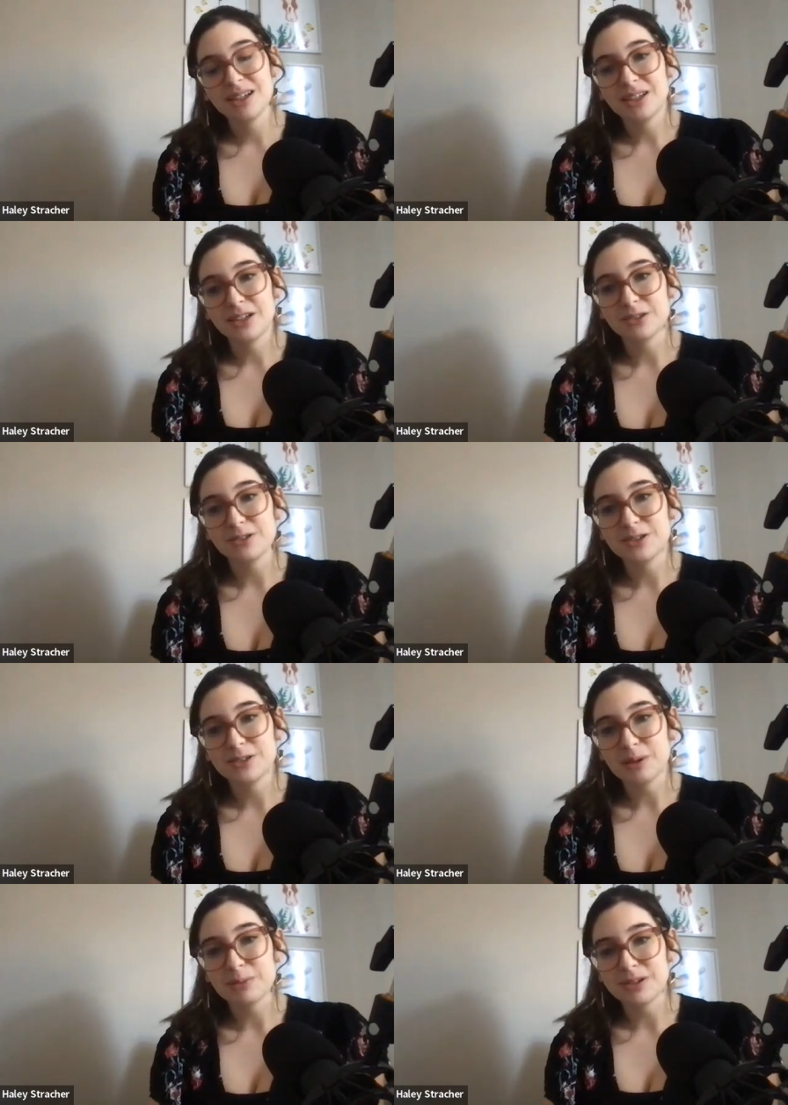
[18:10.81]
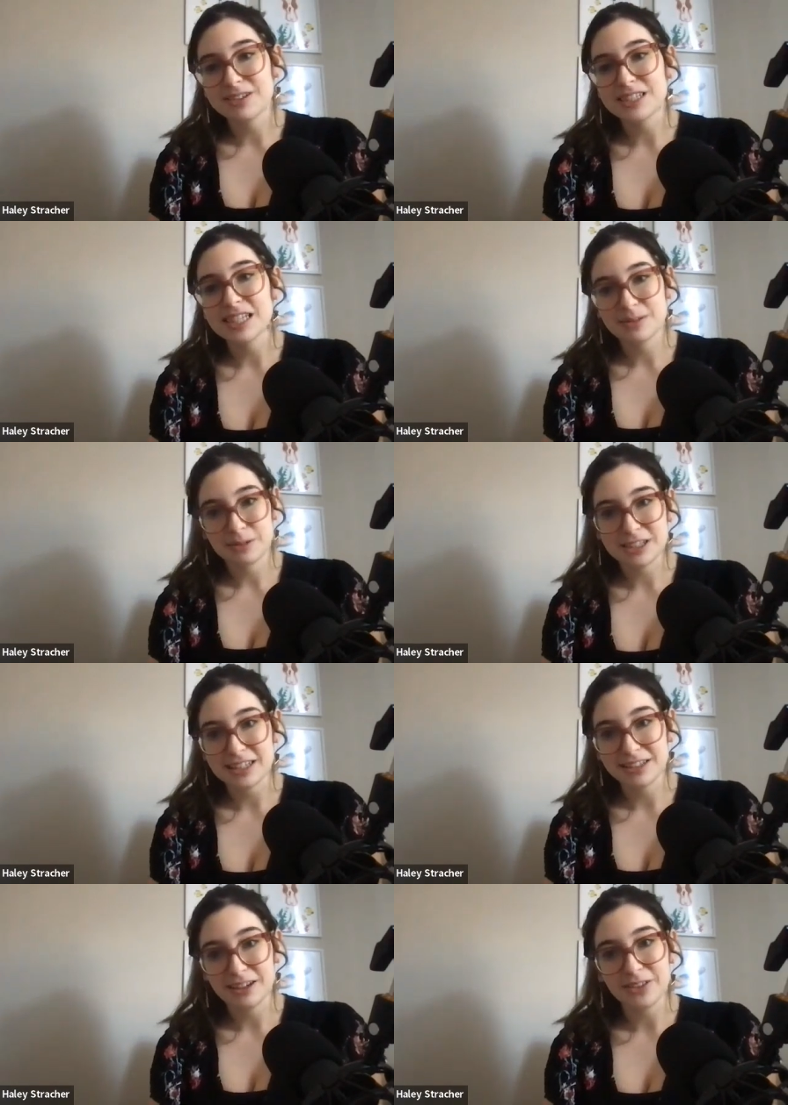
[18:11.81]
you know, newspapers, as much as I
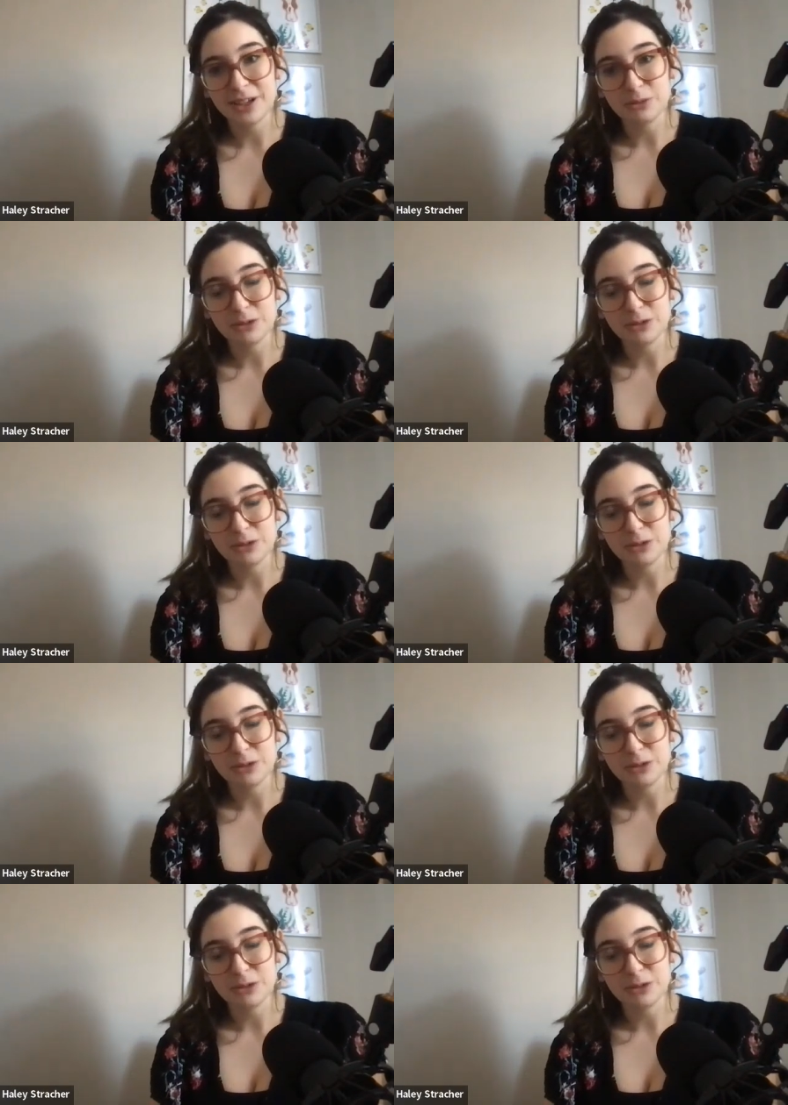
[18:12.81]
love them,